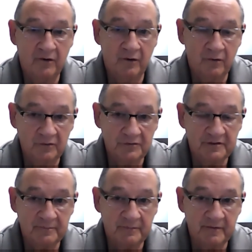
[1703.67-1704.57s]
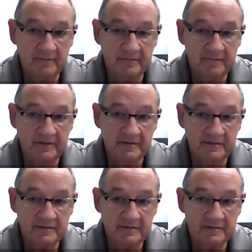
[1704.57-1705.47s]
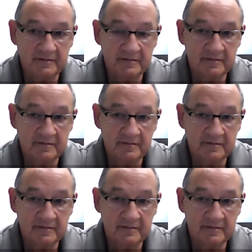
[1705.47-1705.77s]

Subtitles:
ownership of this